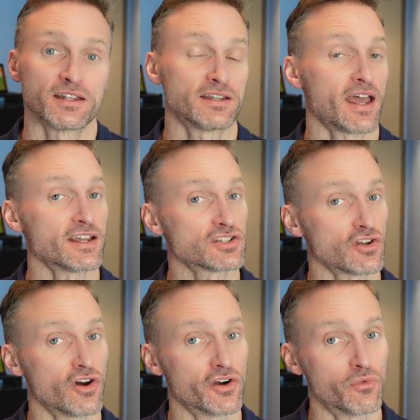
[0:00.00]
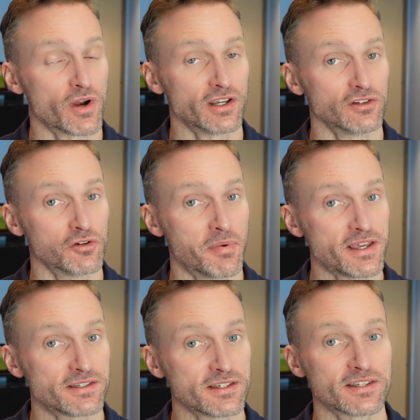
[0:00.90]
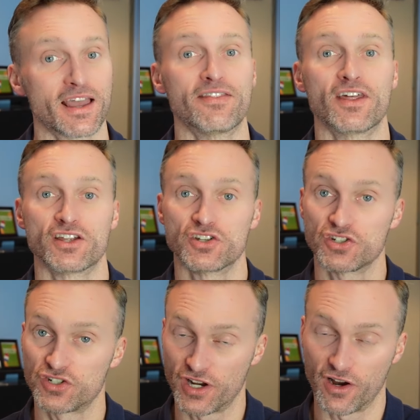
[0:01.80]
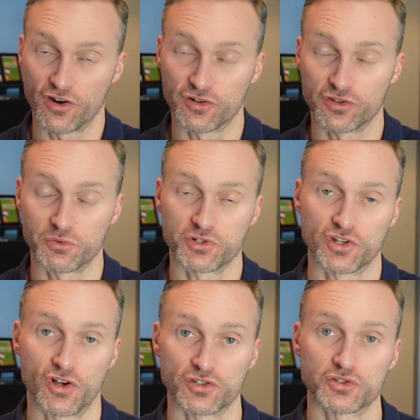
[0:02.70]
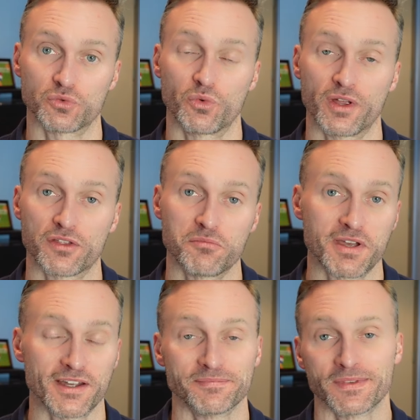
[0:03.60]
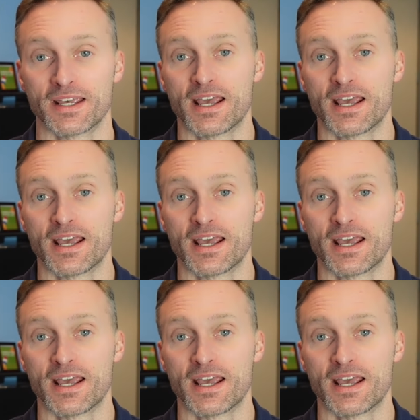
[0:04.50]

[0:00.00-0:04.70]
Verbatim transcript: test on a regular basis, and then share the results with me.